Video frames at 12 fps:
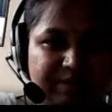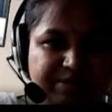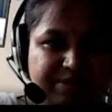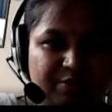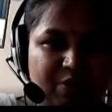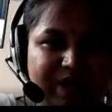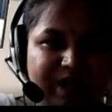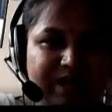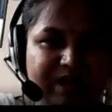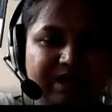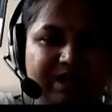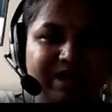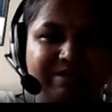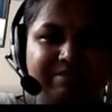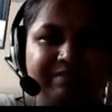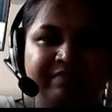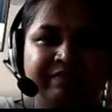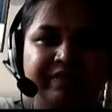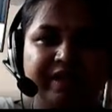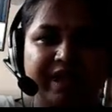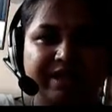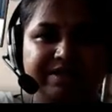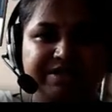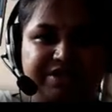So one at a time
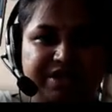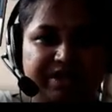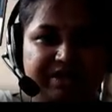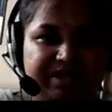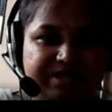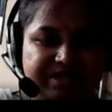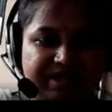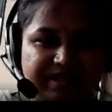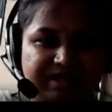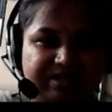can share this link.